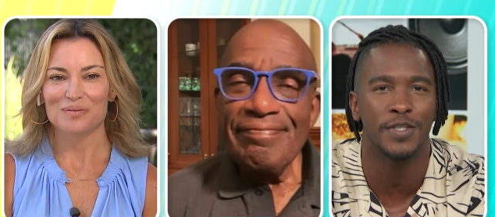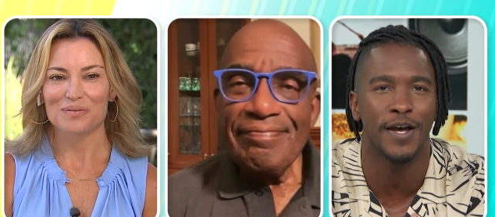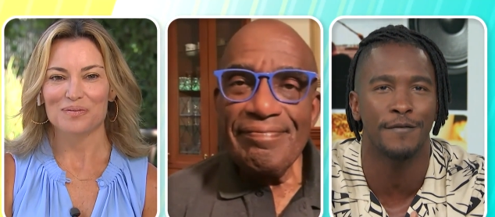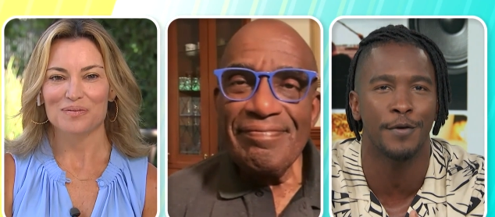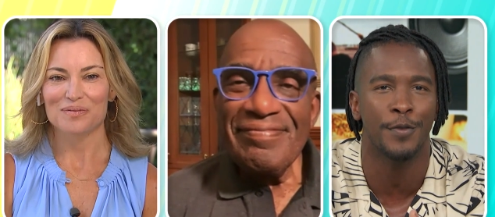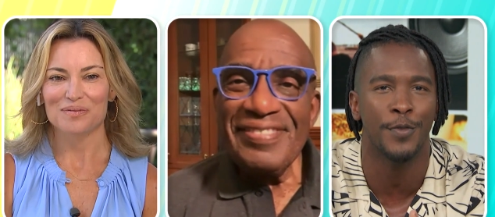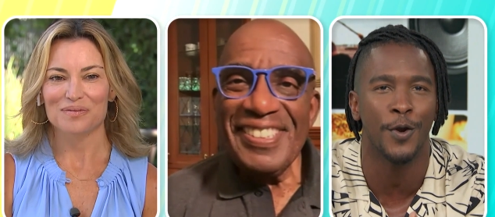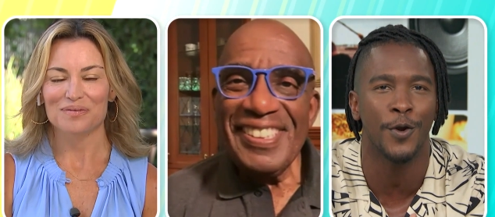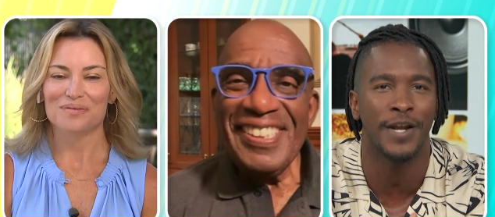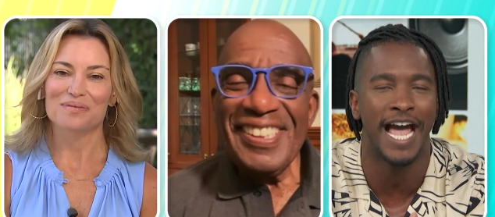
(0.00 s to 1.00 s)
Speaker 1: of the
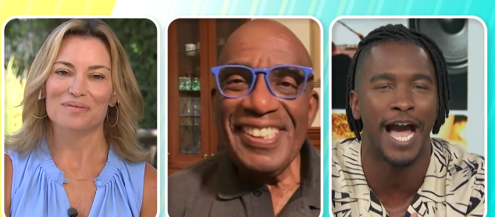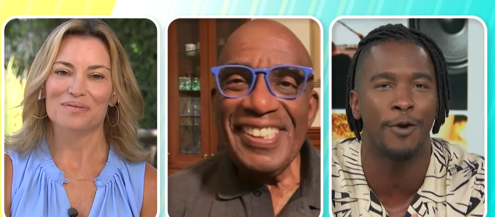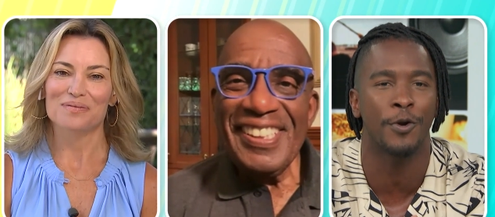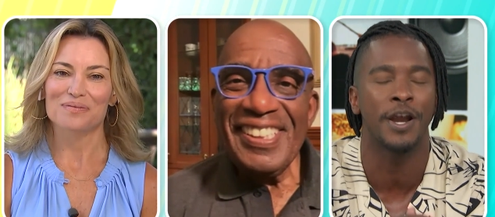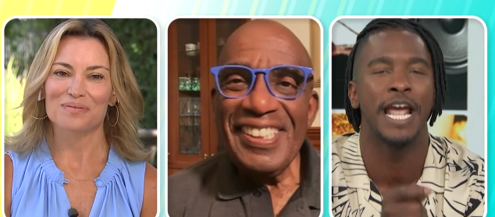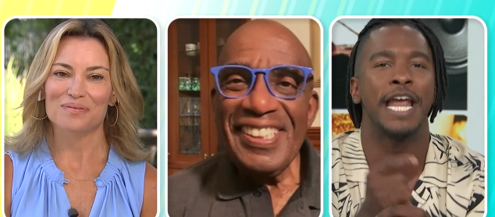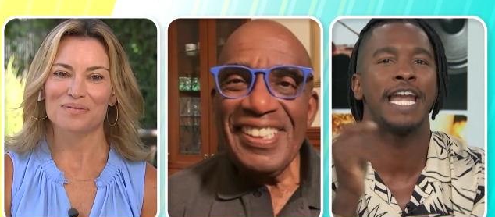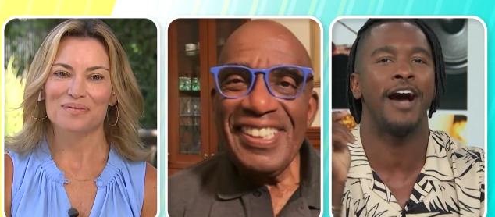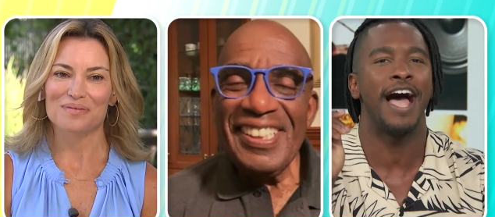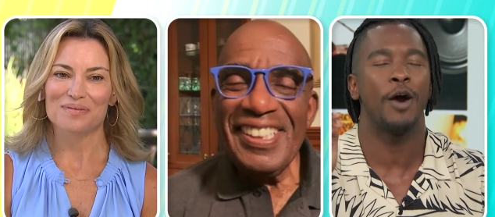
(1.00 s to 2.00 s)
third hour.
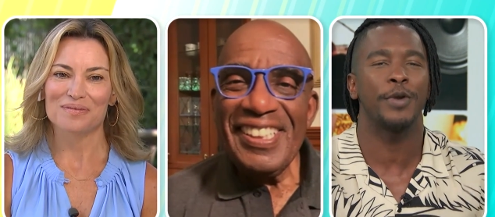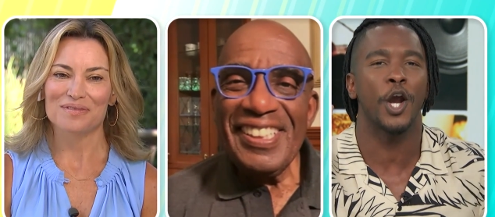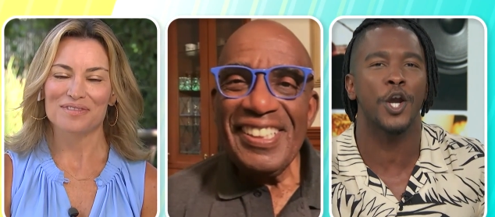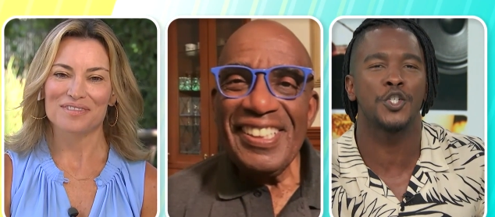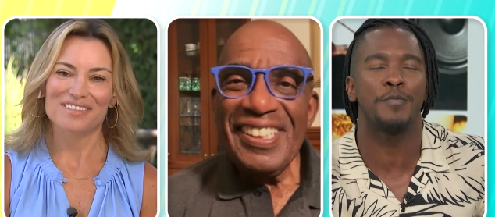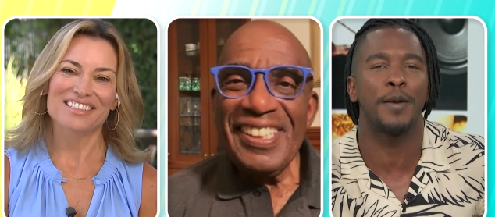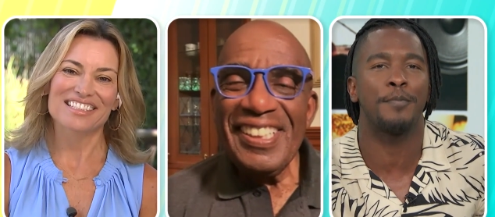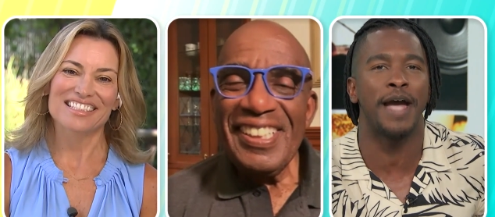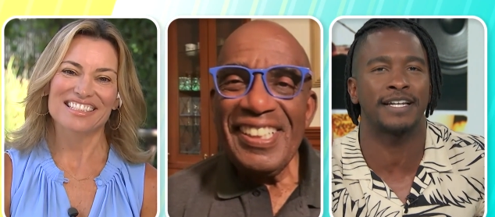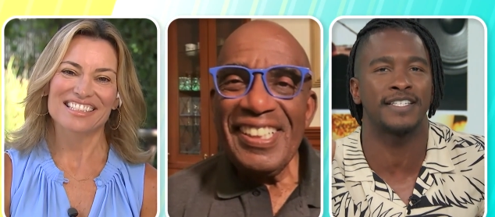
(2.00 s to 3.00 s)
Now, Al, we heard you've been
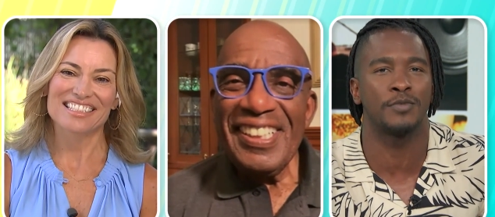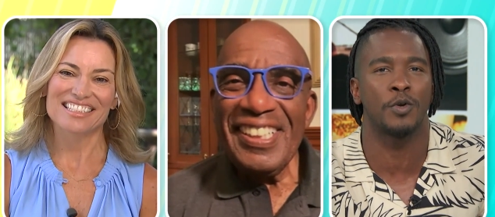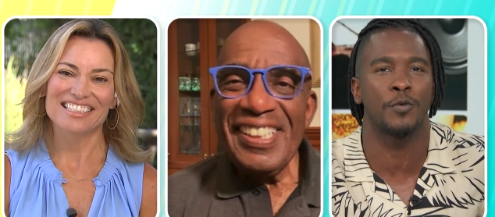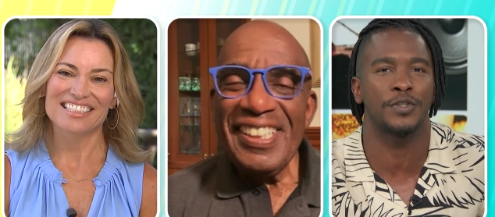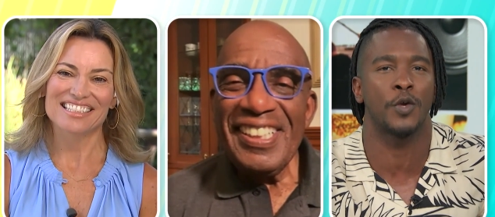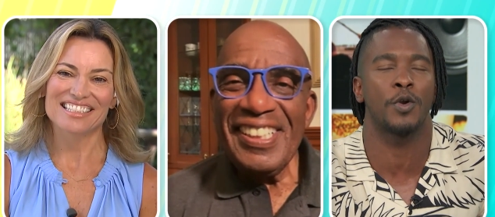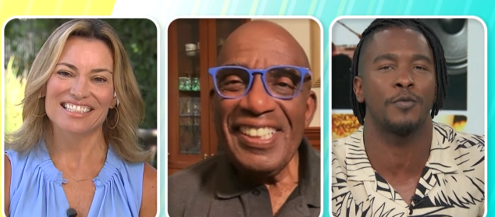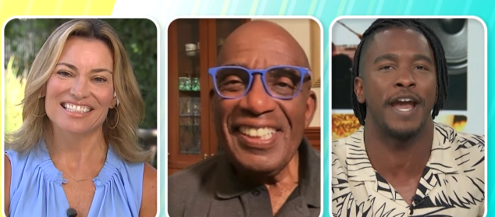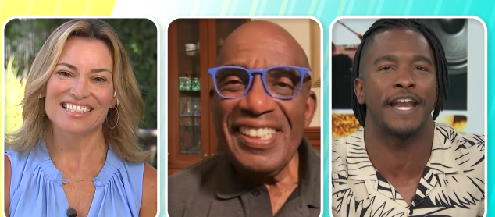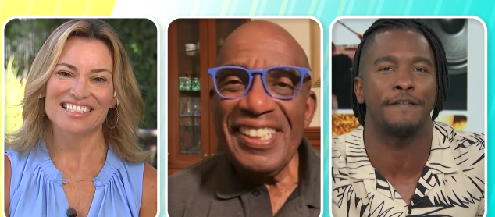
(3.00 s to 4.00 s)
practicing, so we're
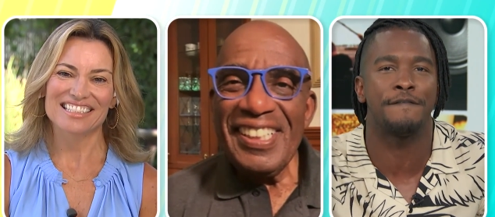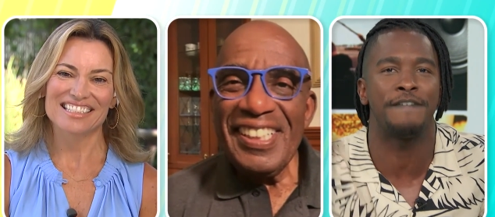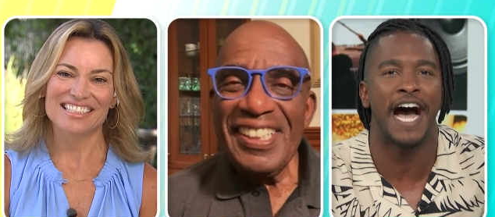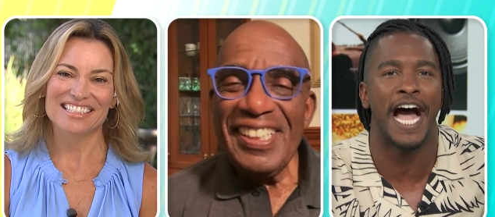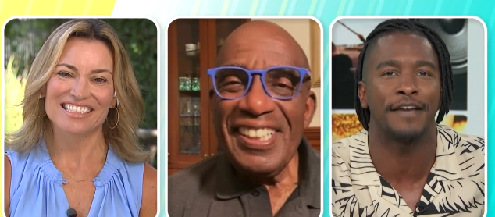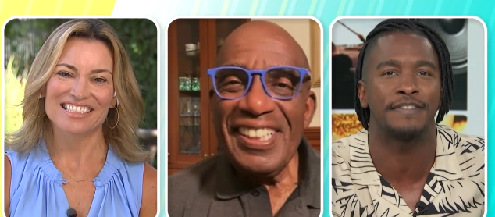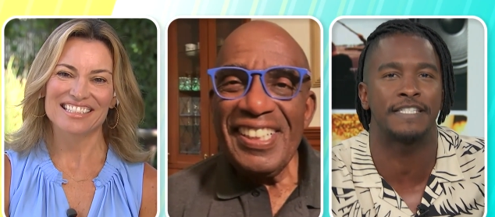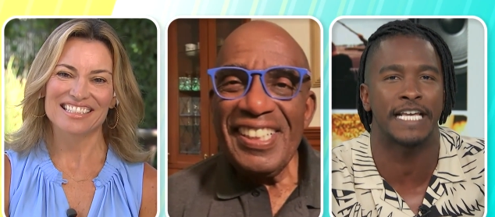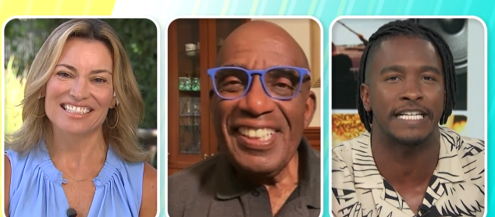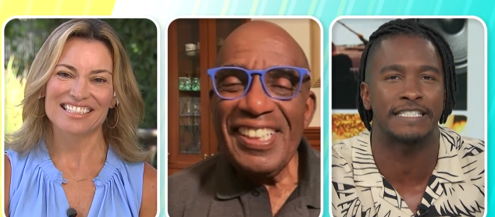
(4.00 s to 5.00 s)
ready. 5,
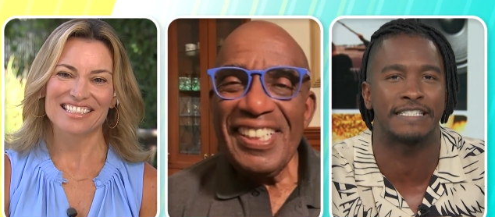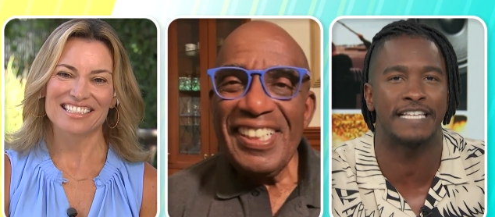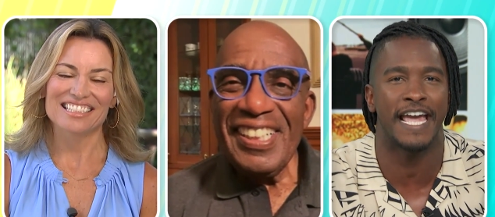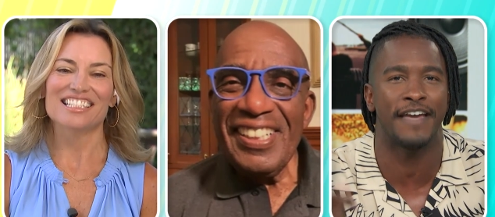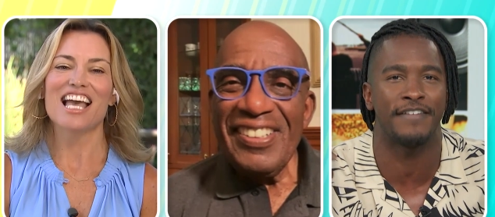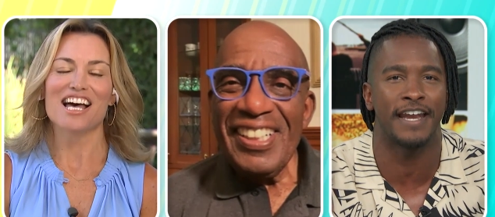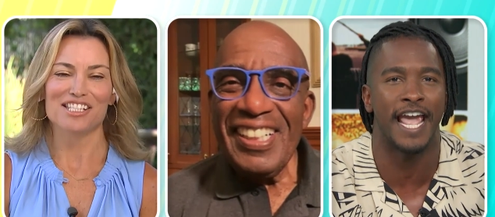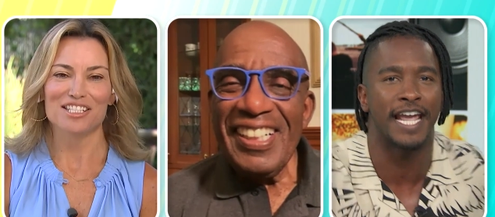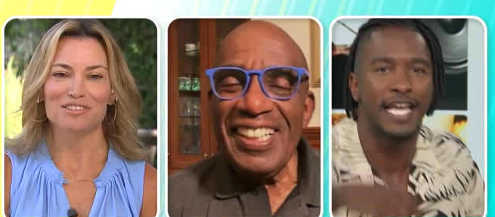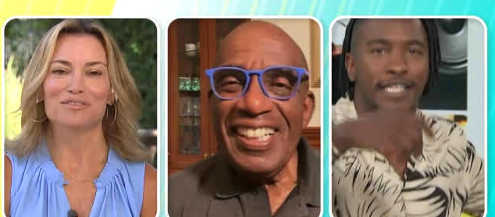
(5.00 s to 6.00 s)
6, 7,
Speaker 2: yeah.
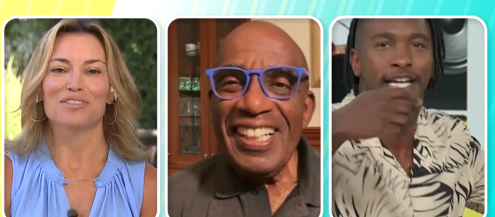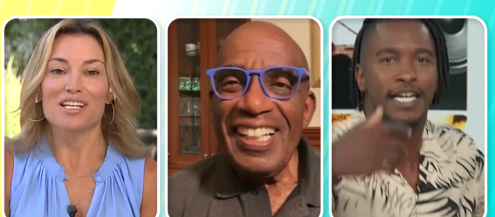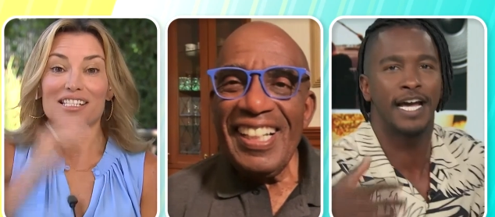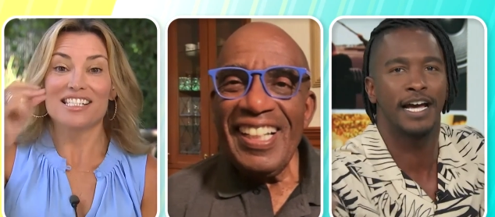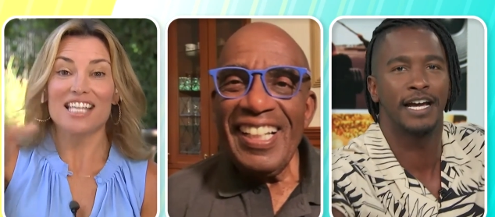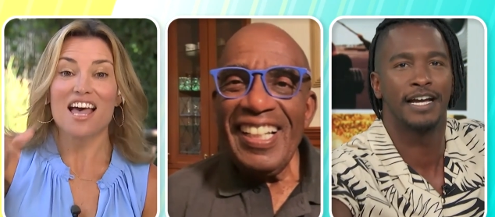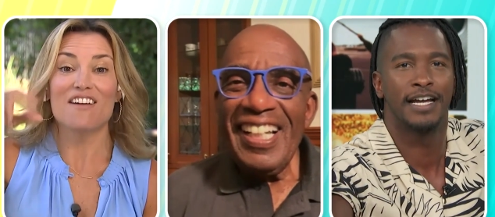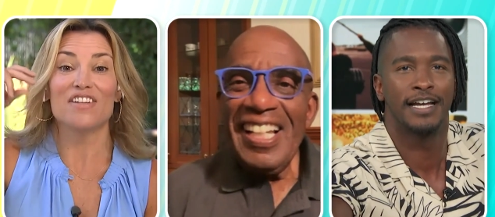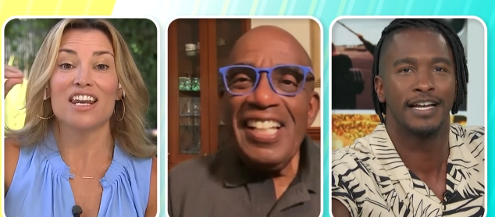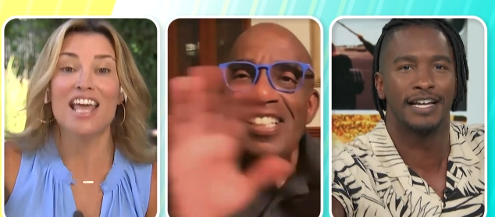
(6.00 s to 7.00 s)
8. Da-da.
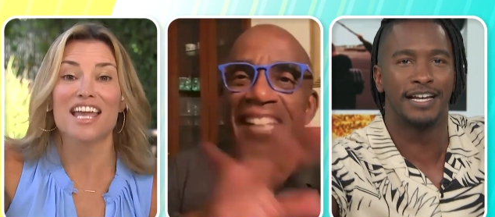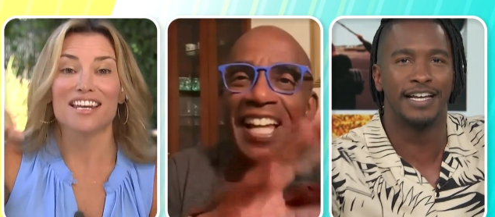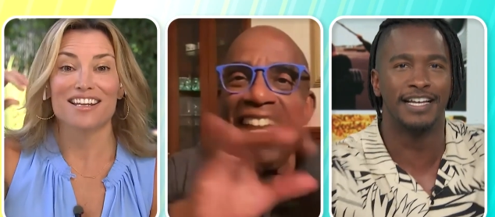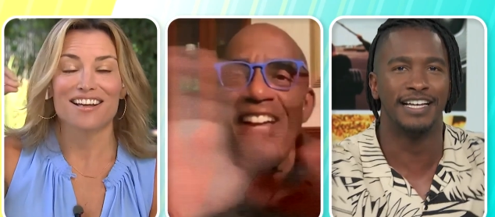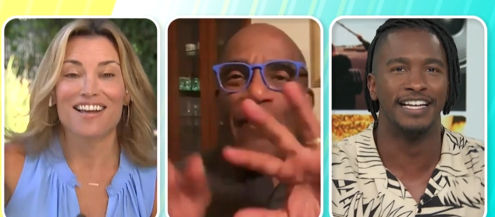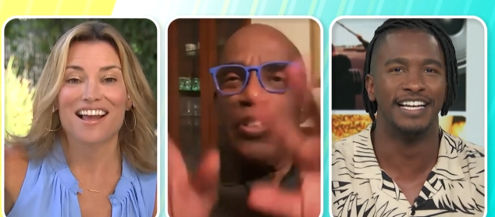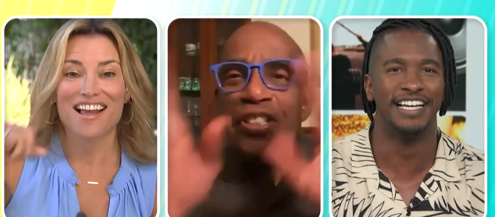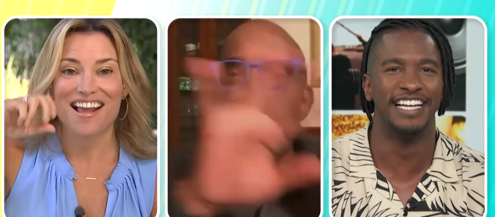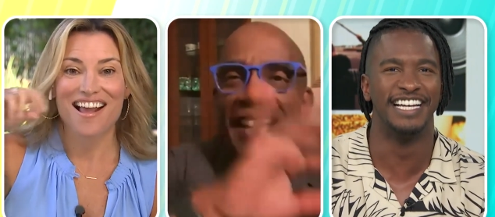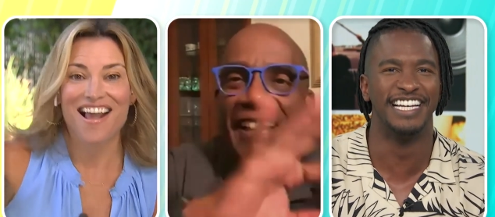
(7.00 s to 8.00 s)
7, 8. Awesome.